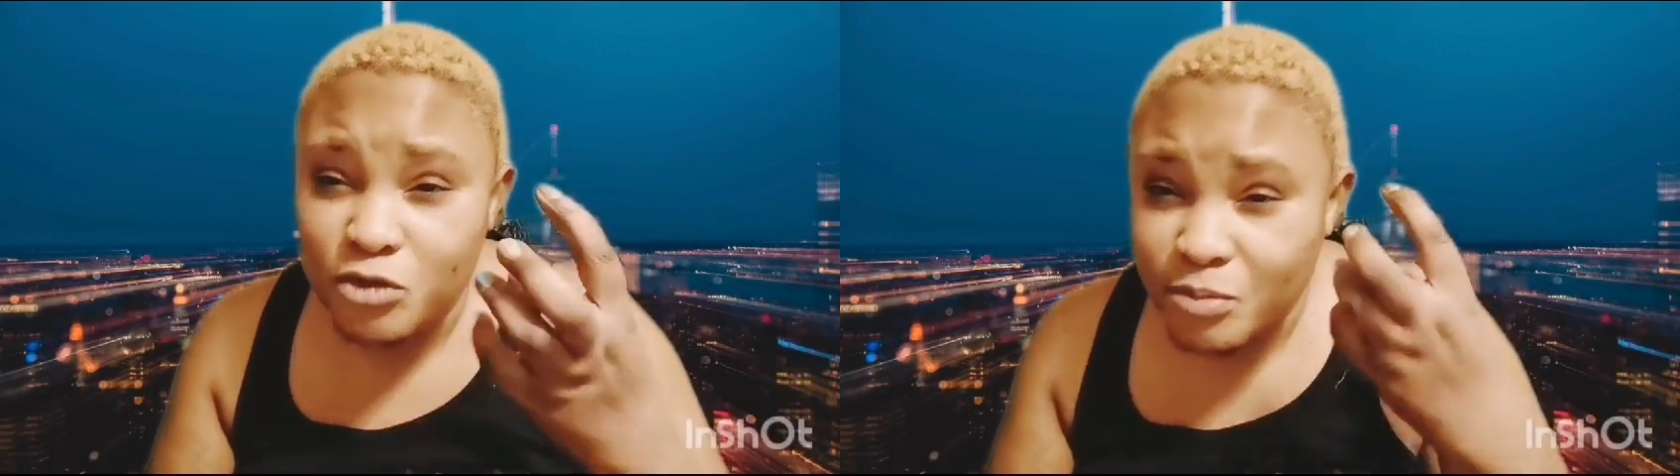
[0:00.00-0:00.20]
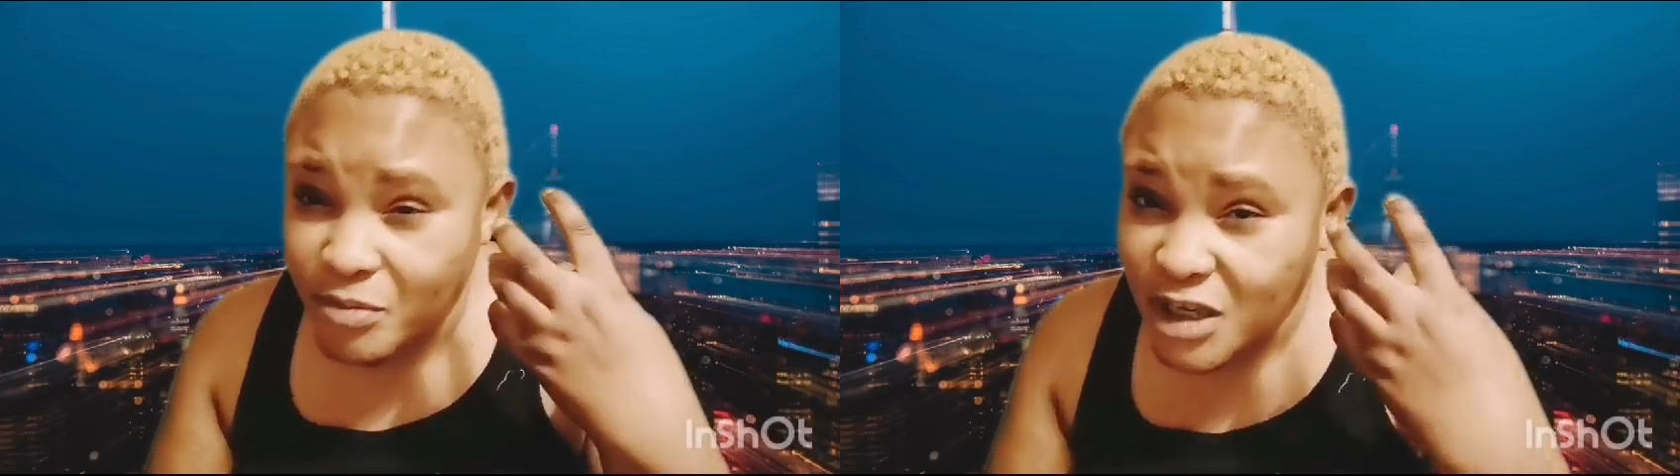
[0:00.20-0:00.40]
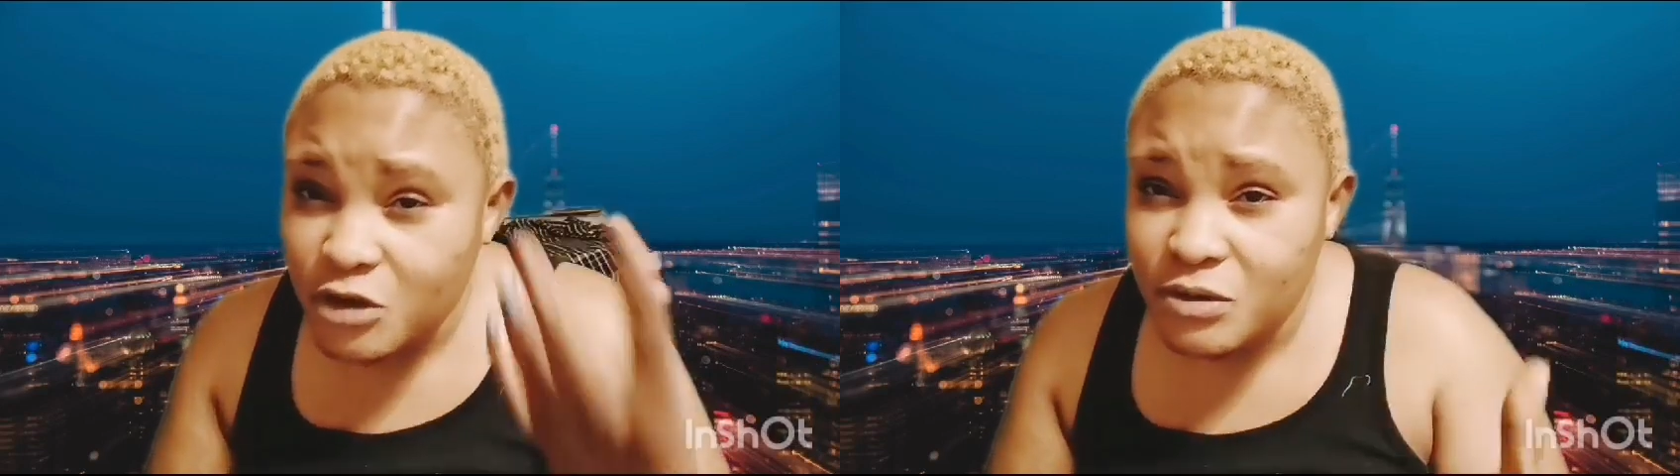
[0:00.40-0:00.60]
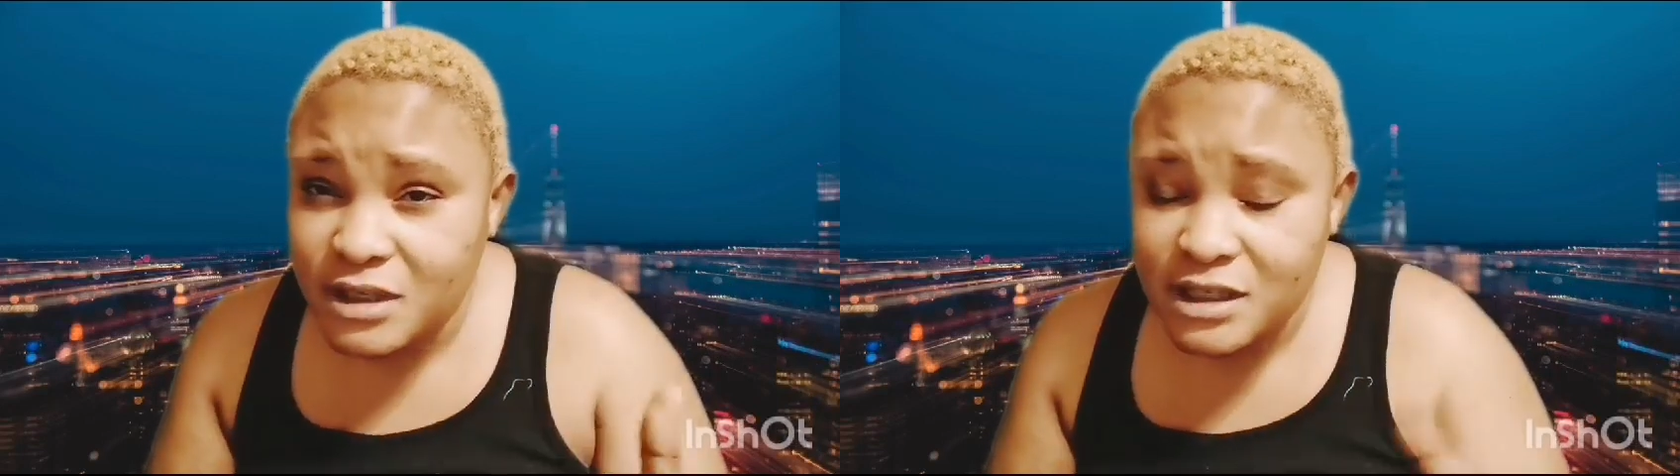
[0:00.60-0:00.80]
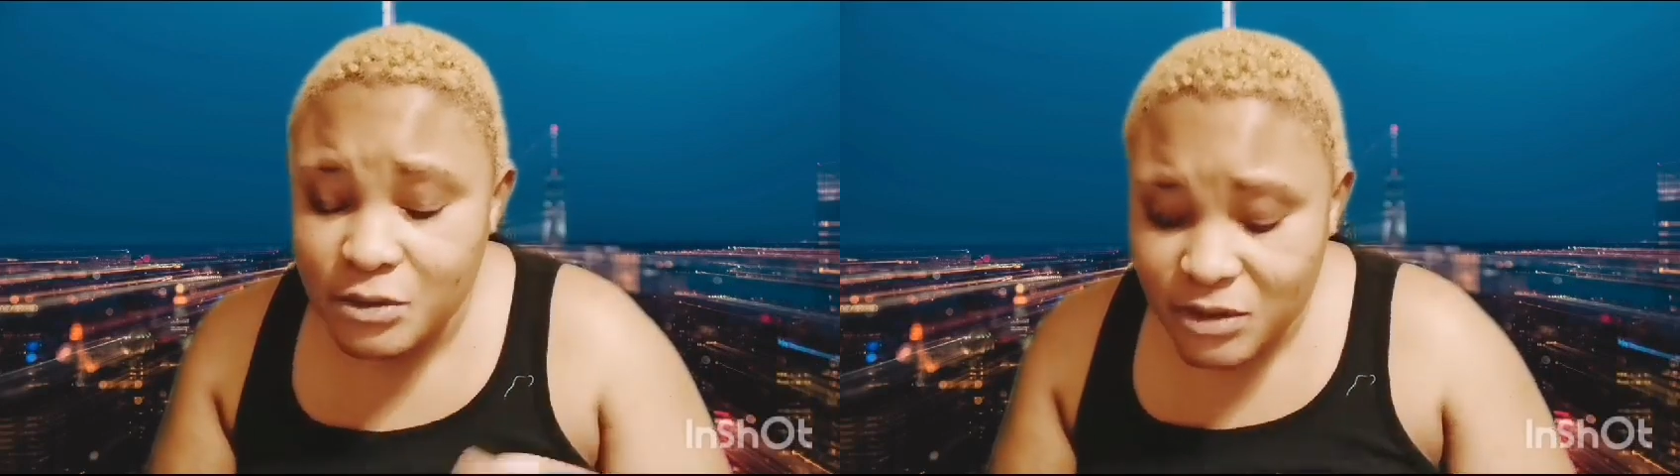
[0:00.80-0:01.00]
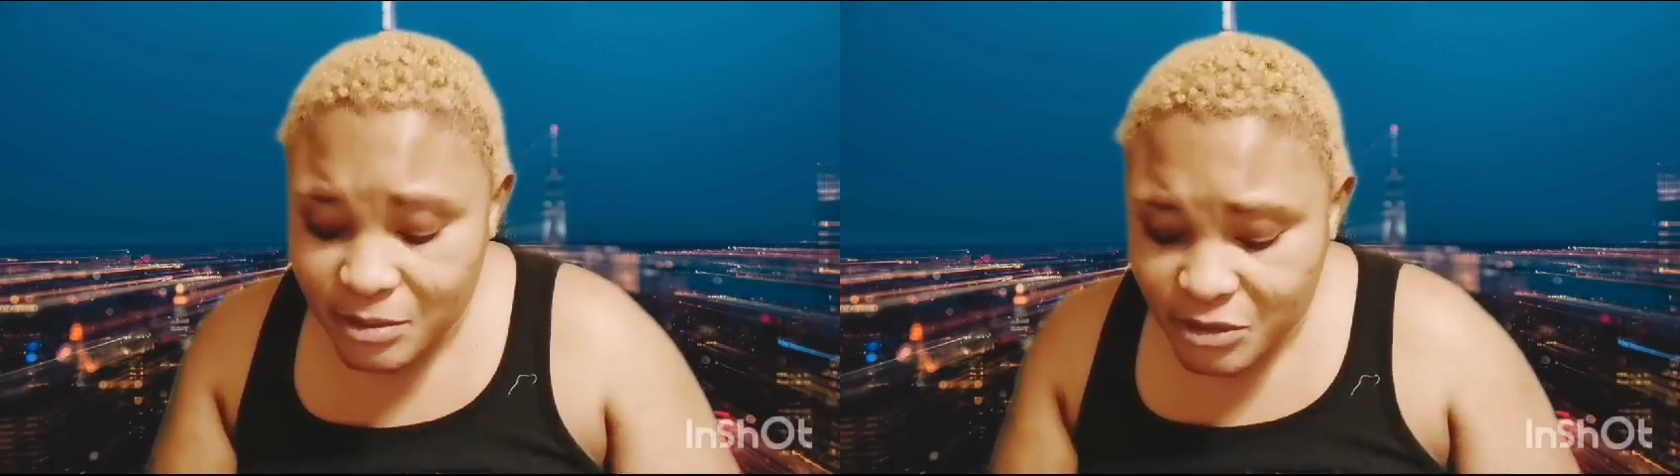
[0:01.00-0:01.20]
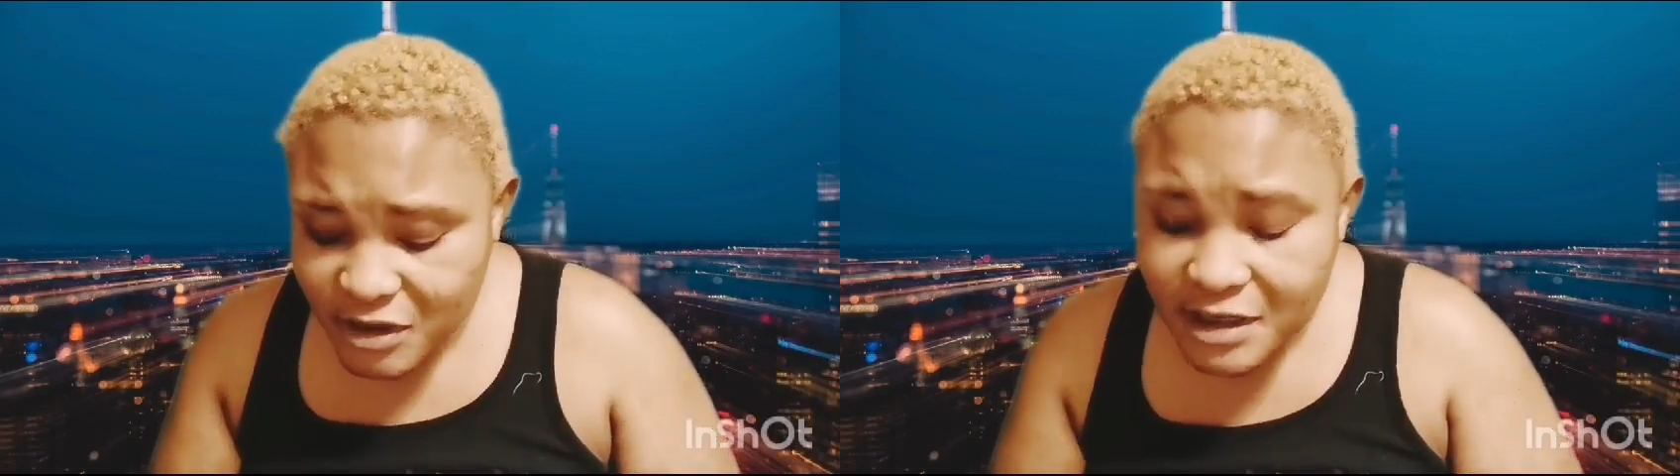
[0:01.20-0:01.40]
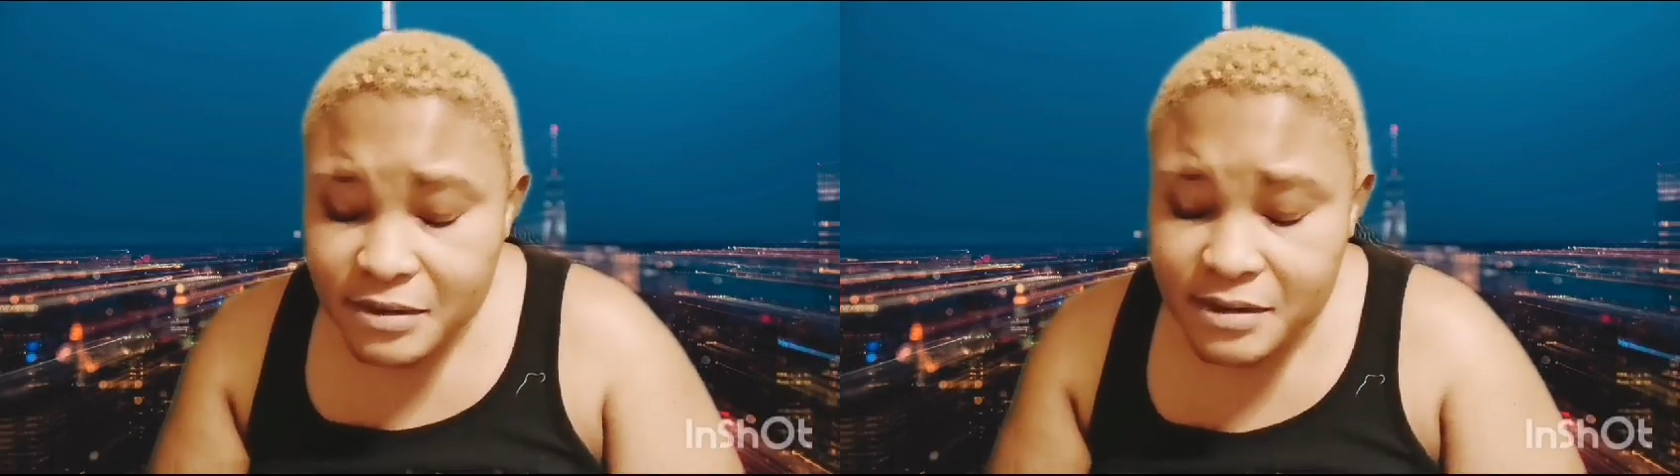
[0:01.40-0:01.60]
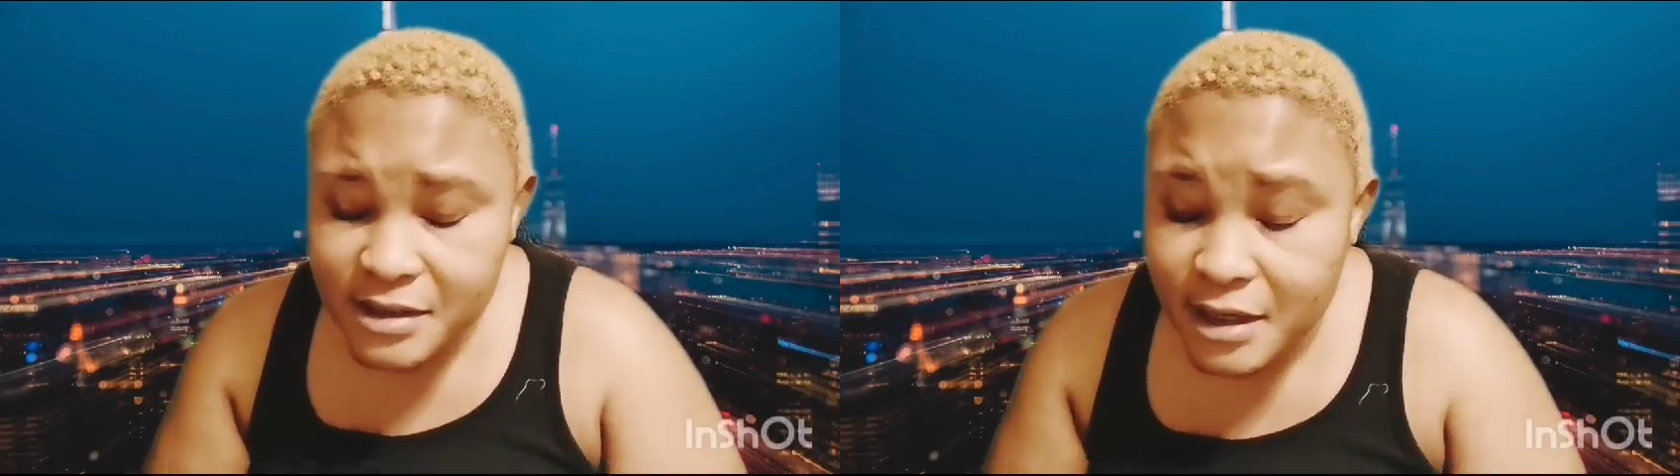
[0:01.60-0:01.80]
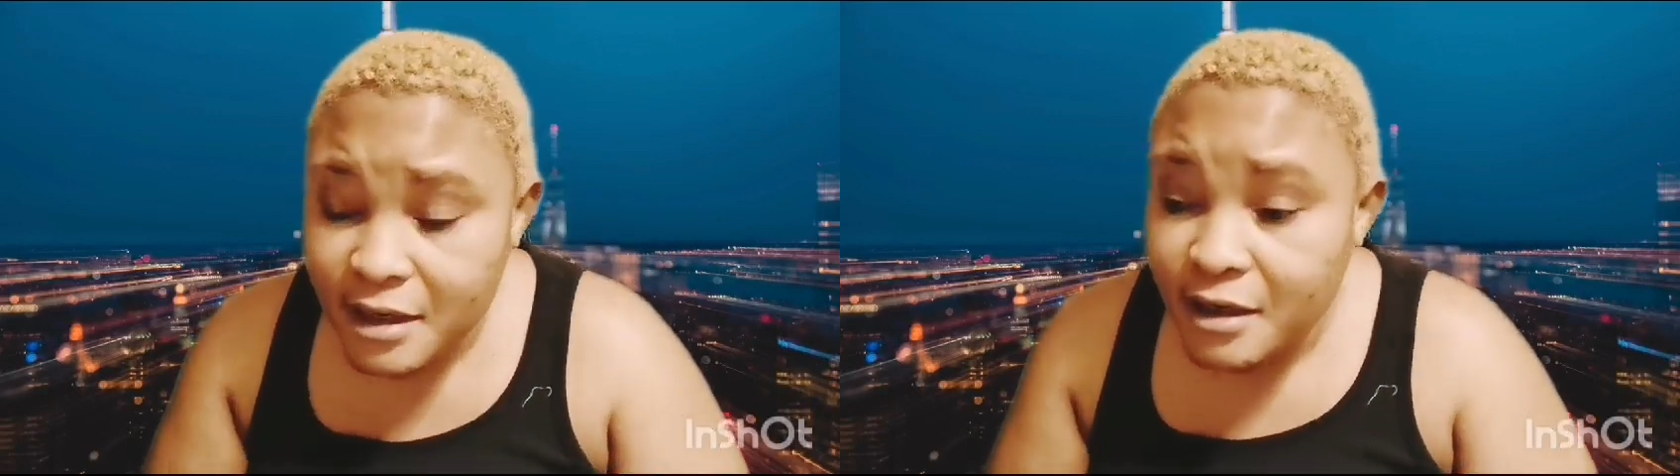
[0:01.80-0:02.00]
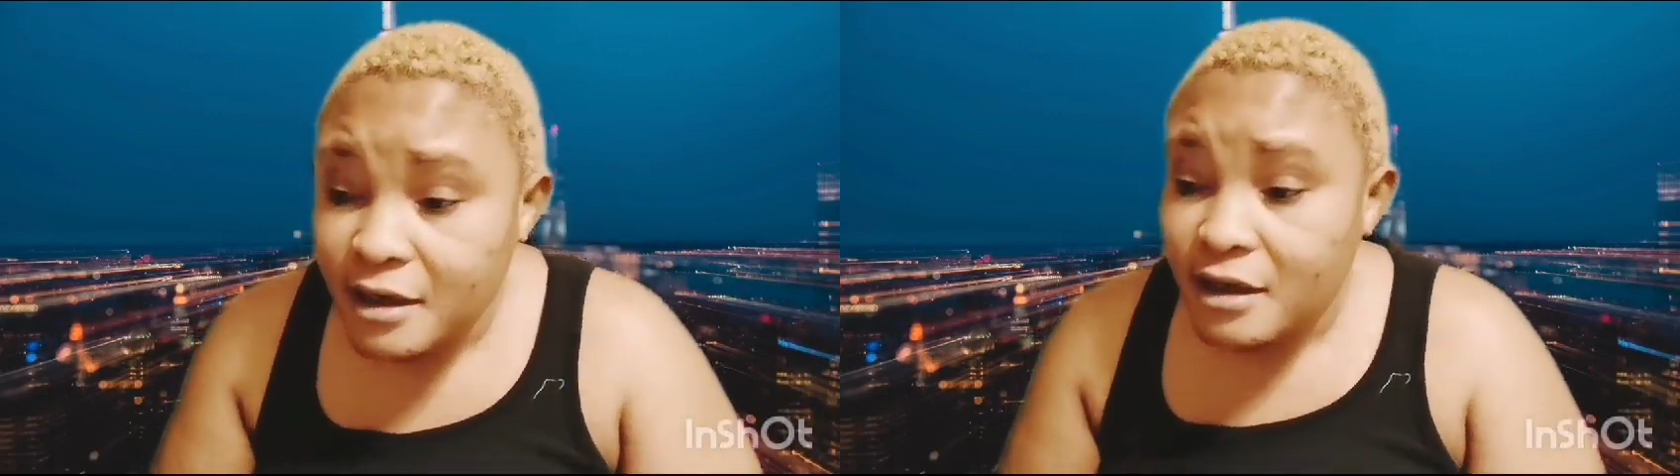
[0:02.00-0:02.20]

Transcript: to make you understand what I'm trying to say.